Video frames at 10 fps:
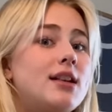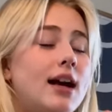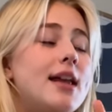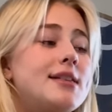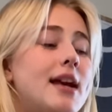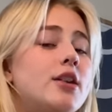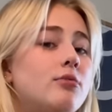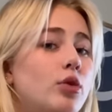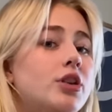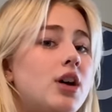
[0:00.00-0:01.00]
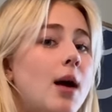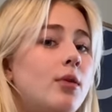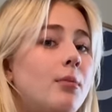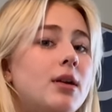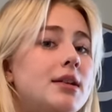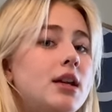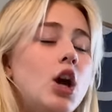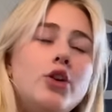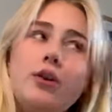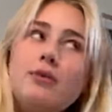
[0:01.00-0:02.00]
Like, I stand there and put a timer on because
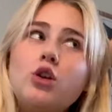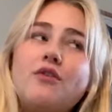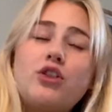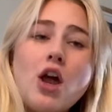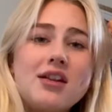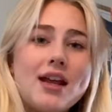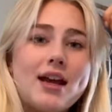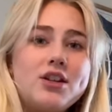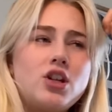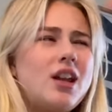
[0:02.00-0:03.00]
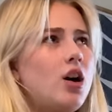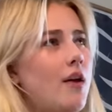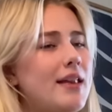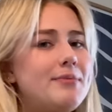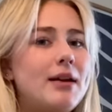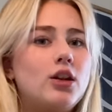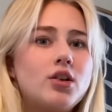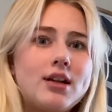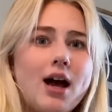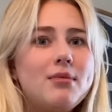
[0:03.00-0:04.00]
you could be doing it for 30 seconds and you're like, oh, that's been a long
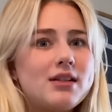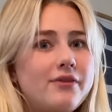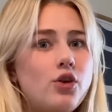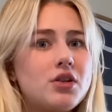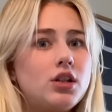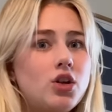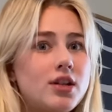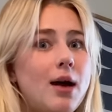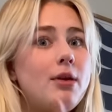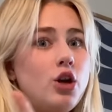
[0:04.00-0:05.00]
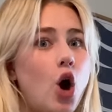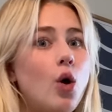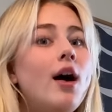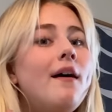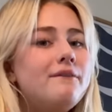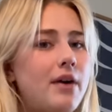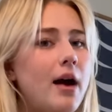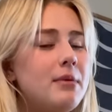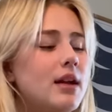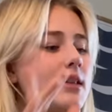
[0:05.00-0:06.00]
time because it feels like a long time. No,
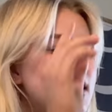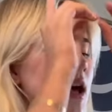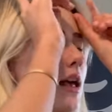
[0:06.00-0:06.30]
5 minutes.